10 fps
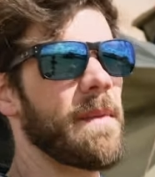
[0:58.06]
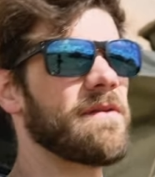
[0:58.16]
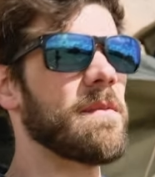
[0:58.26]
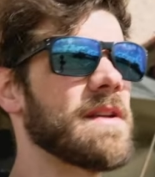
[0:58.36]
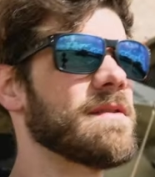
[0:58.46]
gonna have
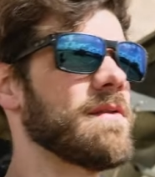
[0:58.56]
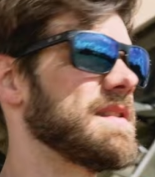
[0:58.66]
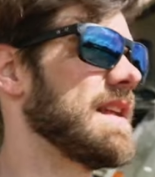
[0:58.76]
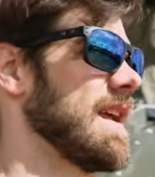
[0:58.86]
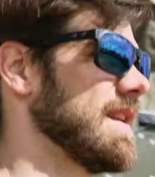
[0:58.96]
to make sure and
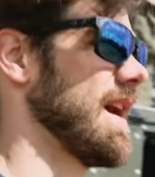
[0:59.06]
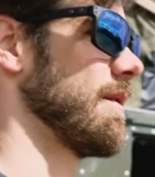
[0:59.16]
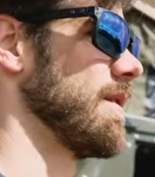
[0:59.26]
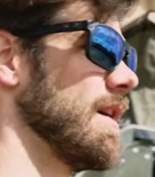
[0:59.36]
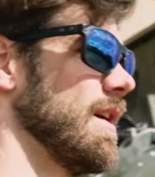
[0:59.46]
stake it
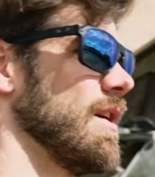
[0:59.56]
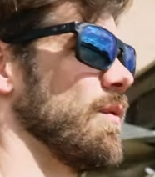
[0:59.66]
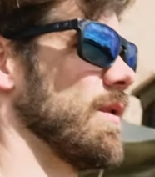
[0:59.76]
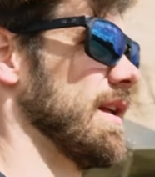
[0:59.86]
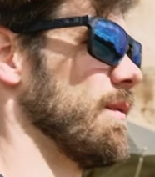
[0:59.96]
down
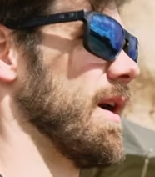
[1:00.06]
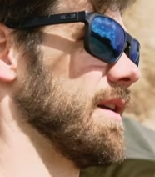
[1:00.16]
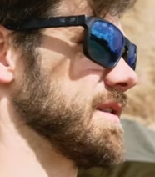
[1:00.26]
really well,